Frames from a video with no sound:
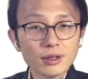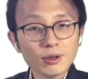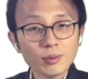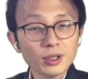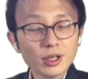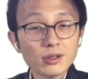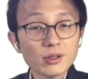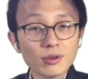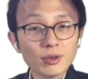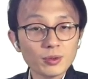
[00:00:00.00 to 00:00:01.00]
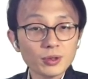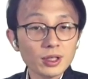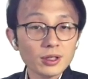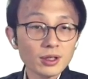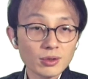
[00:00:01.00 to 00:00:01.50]
combinational
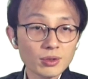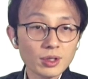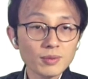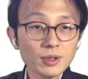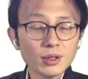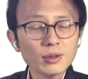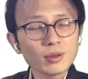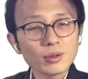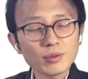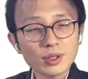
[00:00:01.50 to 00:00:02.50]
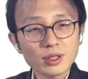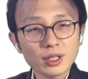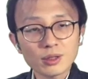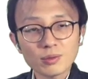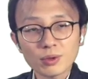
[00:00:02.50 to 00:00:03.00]
representation systems which
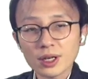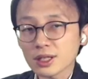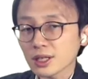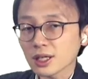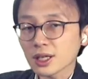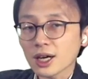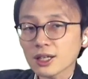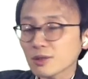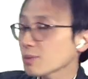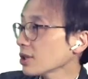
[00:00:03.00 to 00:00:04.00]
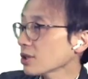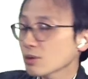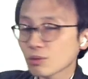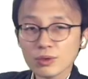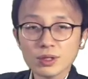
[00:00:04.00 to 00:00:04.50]
satisfy the high speed
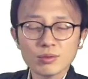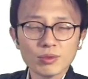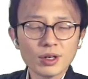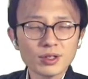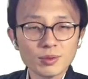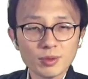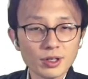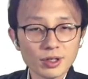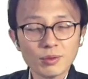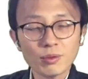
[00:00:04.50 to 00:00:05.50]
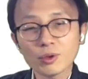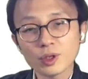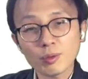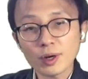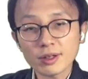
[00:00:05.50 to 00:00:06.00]
with flexibility for
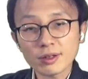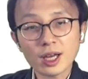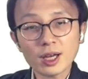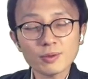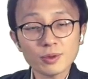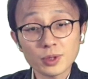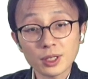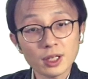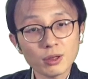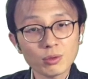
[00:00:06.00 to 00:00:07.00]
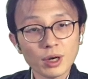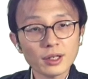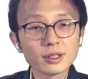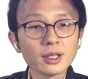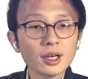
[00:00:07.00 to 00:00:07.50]
different types of the
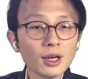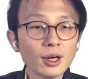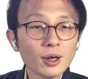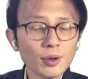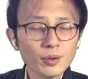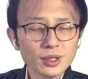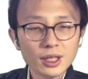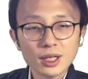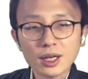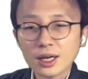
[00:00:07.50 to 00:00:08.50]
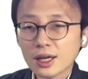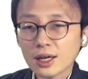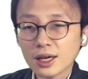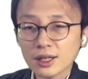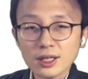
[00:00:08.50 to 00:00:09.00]
networks of the
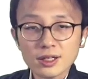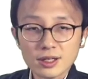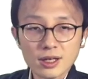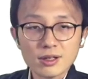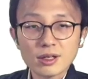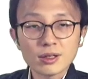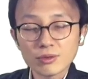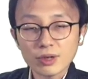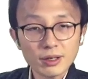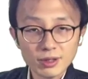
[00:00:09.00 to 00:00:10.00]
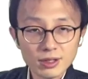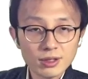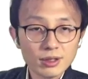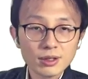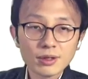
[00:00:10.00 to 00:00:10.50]
data sets like this.